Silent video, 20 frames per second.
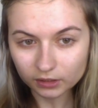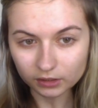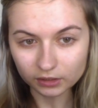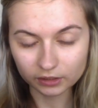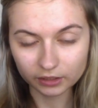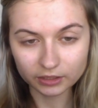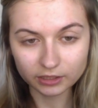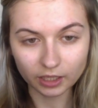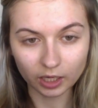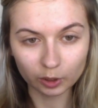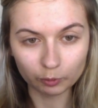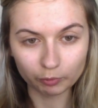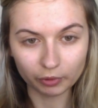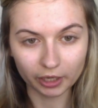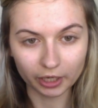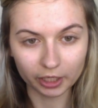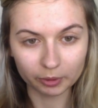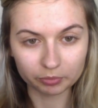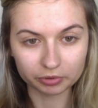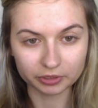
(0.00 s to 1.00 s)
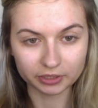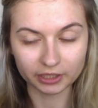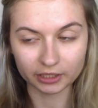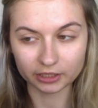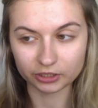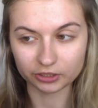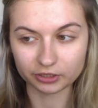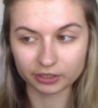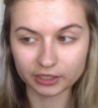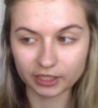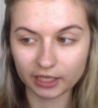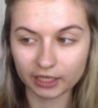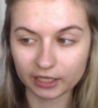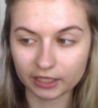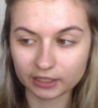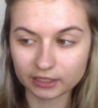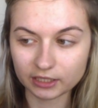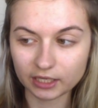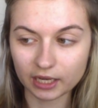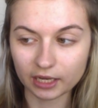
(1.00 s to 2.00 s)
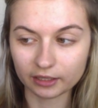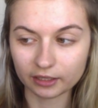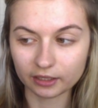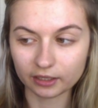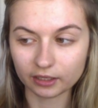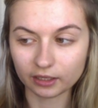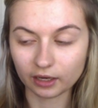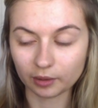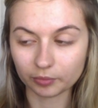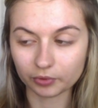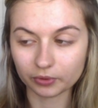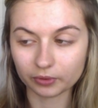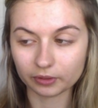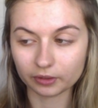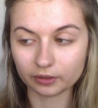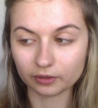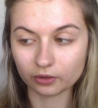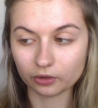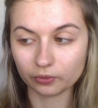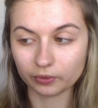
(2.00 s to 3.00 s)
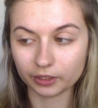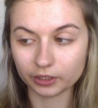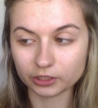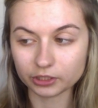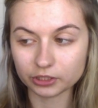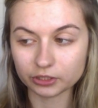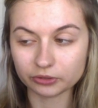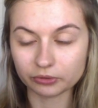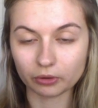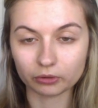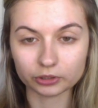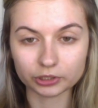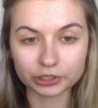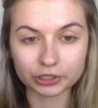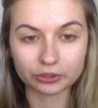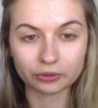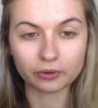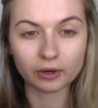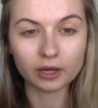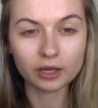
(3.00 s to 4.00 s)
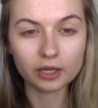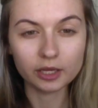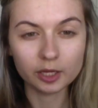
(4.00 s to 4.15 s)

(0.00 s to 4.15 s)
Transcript: That's on my presenter's kit, and then I'm going to also